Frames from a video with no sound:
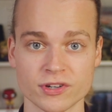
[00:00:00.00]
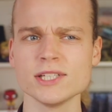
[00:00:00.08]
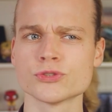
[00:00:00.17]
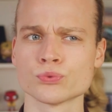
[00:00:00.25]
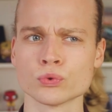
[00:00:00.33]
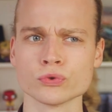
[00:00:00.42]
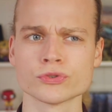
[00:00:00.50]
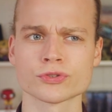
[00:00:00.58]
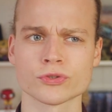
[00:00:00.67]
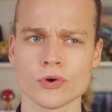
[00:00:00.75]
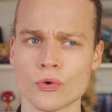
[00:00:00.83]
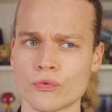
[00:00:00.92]
These rules
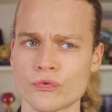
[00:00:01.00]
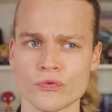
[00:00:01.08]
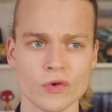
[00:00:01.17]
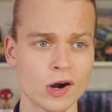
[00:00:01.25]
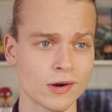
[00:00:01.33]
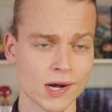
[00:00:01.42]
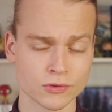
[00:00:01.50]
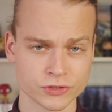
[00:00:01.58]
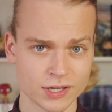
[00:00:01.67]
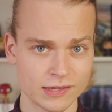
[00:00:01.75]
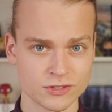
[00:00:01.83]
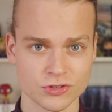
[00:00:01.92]
go far
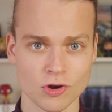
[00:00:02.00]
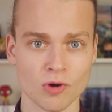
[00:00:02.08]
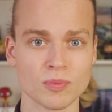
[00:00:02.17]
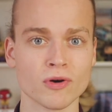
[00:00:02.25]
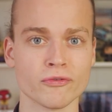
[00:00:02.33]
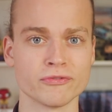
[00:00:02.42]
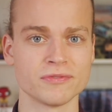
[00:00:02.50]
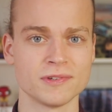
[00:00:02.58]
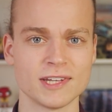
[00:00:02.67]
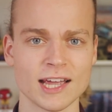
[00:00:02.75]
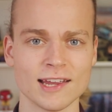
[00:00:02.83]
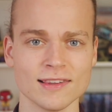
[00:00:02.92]
outside the scope of
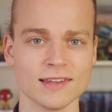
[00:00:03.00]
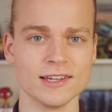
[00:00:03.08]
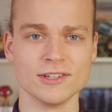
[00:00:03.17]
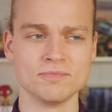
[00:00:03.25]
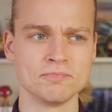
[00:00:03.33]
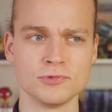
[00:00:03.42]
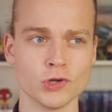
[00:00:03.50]
daily